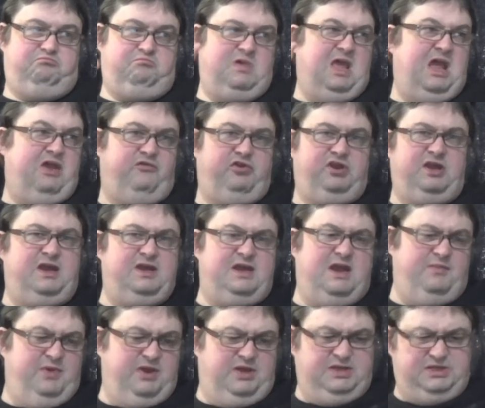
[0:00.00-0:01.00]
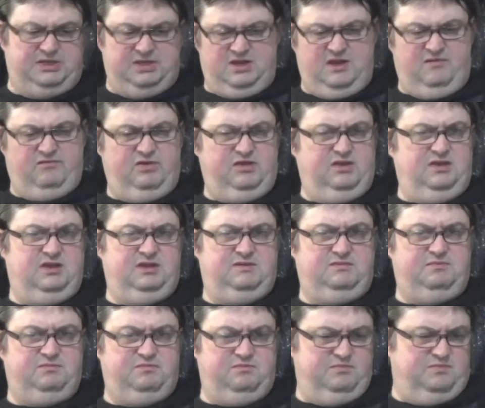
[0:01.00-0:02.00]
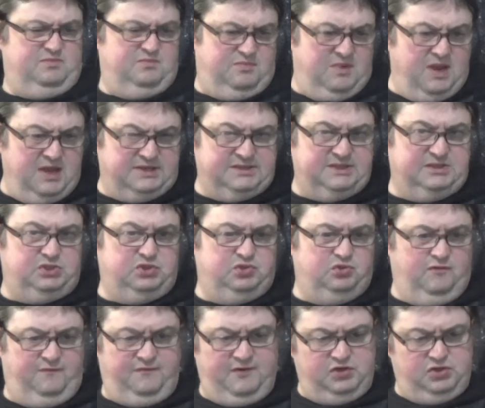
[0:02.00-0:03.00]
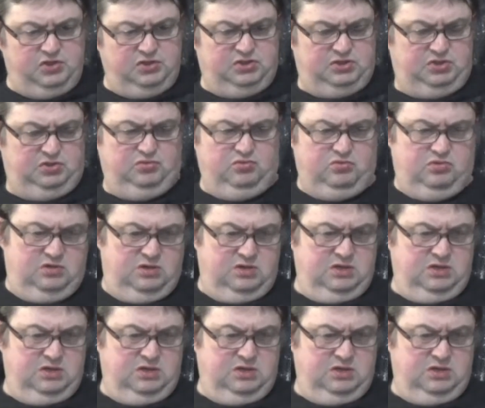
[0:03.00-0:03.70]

aerodynamics and everything that makes it so efficient. So